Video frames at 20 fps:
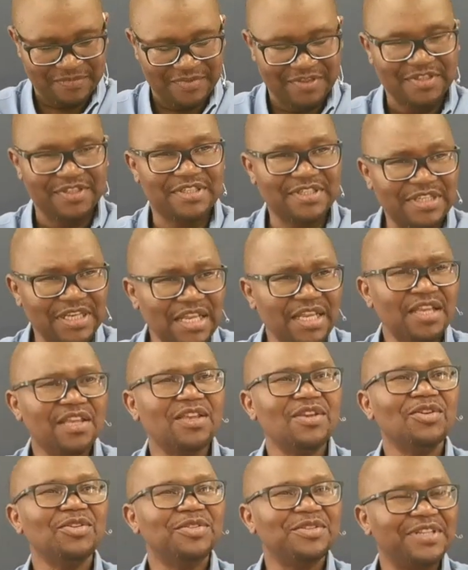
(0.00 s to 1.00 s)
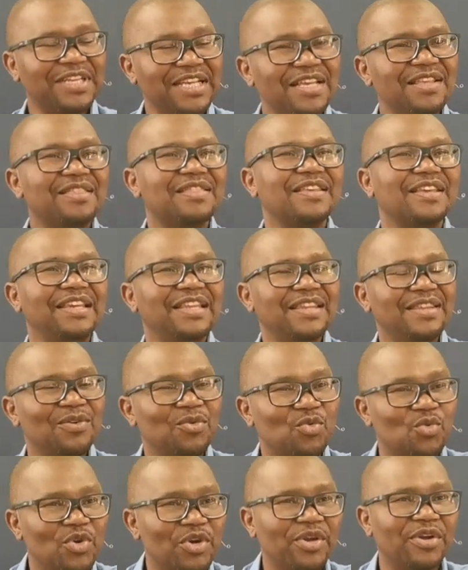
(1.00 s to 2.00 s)
Sink your teeth in the
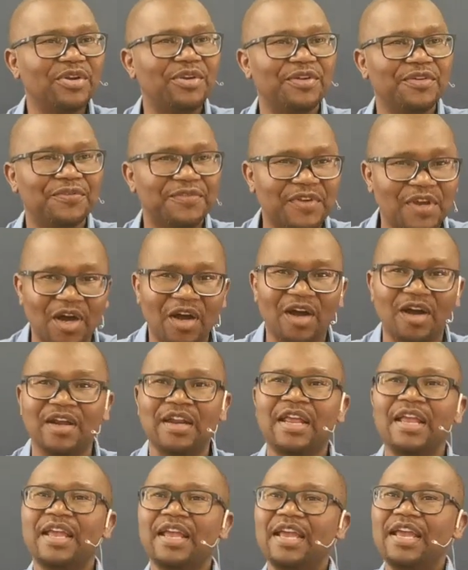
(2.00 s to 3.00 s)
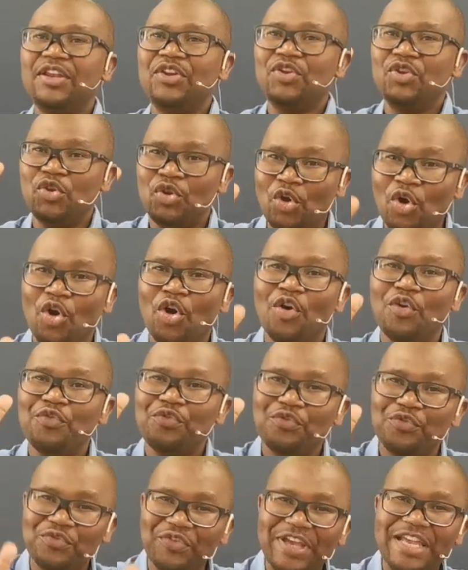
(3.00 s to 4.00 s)
Word of God and your
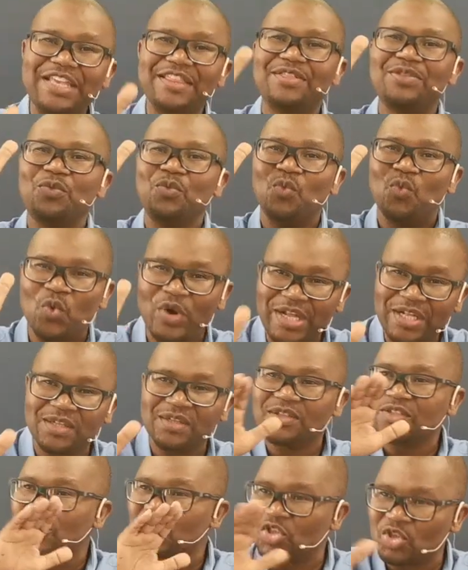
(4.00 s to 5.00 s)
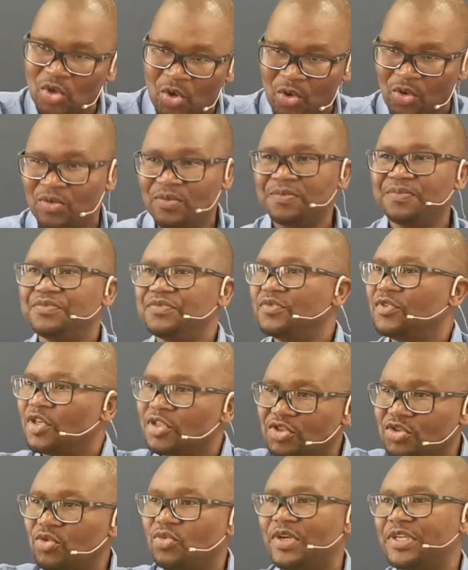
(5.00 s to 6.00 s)
faith will grow.
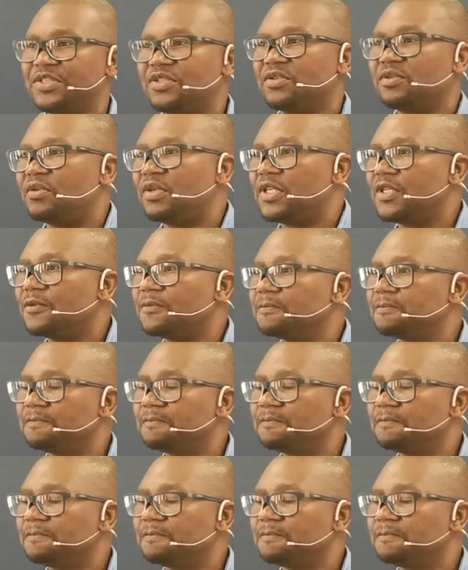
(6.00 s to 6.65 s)
Not two ways to it.